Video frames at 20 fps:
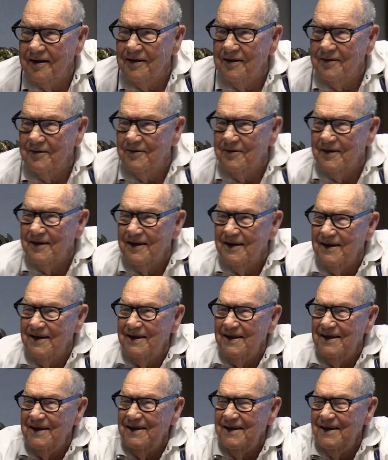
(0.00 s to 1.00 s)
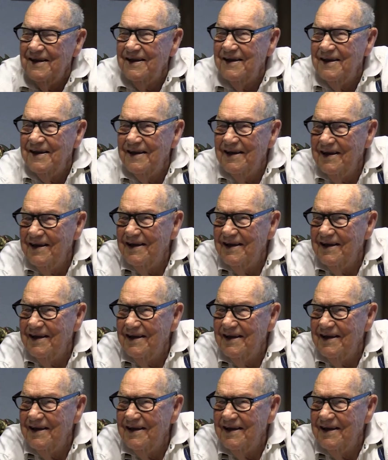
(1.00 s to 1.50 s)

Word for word: So what? So what did you